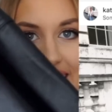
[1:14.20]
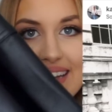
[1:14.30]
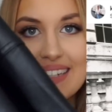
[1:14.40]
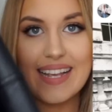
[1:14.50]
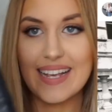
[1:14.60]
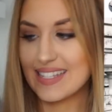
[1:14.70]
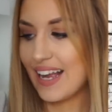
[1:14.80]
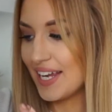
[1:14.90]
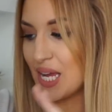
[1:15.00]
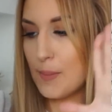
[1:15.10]
it. It's
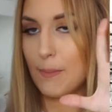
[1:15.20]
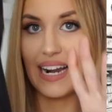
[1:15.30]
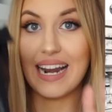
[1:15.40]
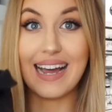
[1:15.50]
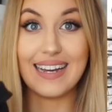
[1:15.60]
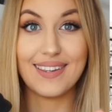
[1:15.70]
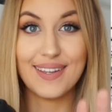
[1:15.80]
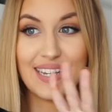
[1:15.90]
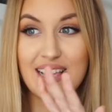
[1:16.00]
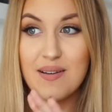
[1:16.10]
like a
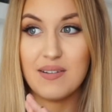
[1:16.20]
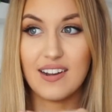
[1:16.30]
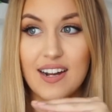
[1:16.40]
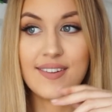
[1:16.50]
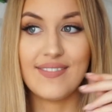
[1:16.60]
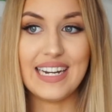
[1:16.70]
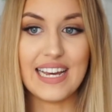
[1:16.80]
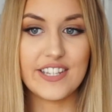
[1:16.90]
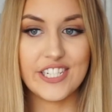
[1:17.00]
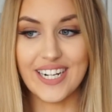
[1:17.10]
black kind of
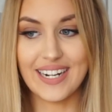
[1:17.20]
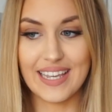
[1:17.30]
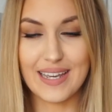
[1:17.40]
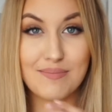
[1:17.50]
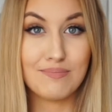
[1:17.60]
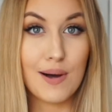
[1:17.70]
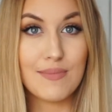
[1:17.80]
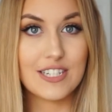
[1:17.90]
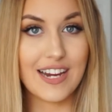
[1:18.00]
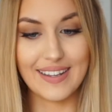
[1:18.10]
leather jacket,
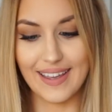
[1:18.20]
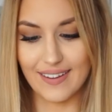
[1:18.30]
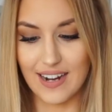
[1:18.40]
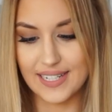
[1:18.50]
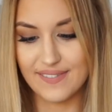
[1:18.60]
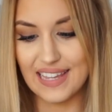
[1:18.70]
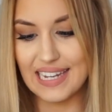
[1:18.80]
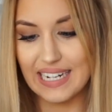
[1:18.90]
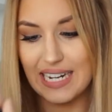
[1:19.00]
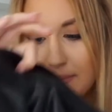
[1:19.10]
bomber jacket kind of
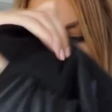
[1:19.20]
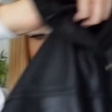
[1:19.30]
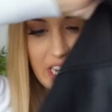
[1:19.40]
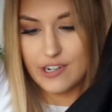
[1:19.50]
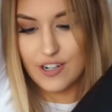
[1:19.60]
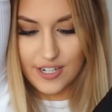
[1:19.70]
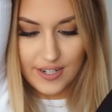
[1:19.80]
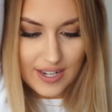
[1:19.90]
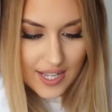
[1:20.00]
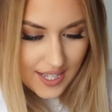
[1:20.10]
thing. Let me put it
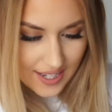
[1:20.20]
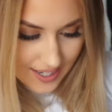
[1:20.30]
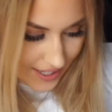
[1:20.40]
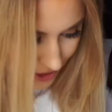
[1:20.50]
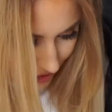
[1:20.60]
on and